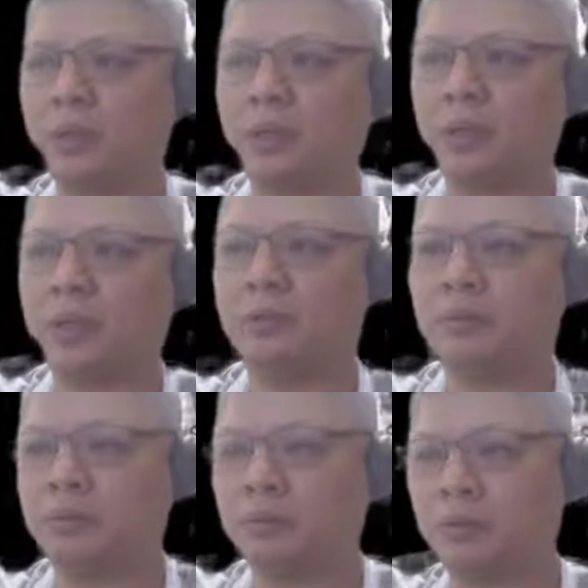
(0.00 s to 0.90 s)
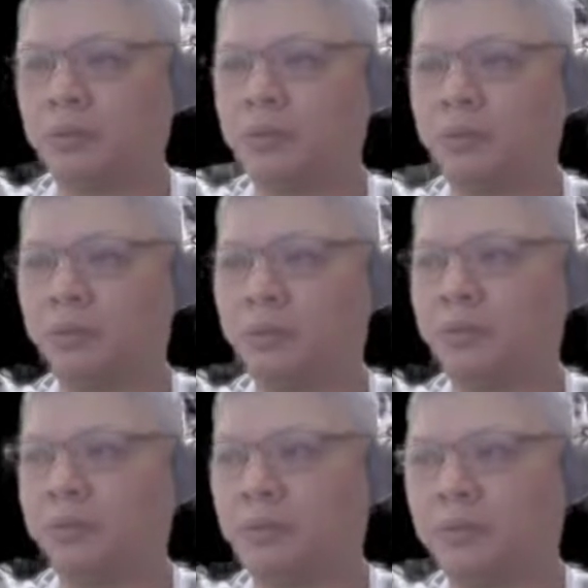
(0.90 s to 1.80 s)
And red will continue
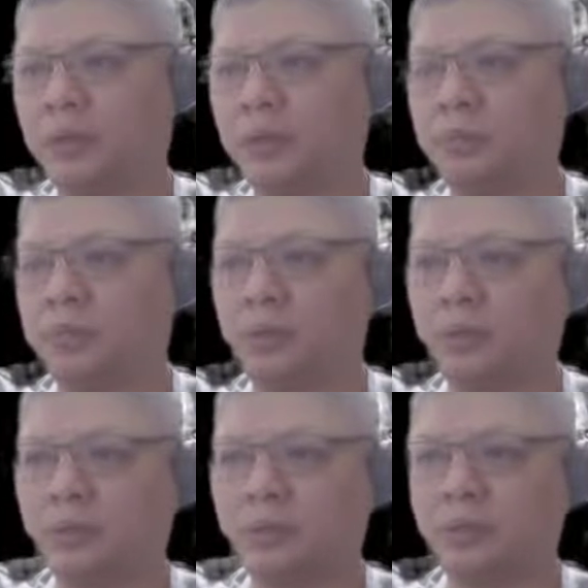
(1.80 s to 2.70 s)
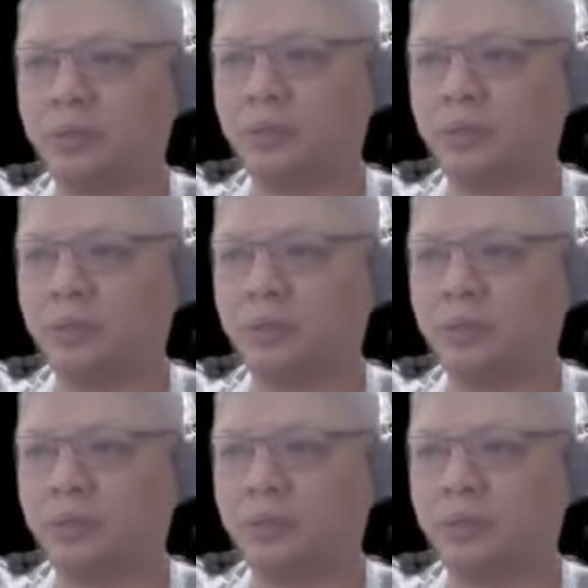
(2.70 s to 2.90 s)
to develop as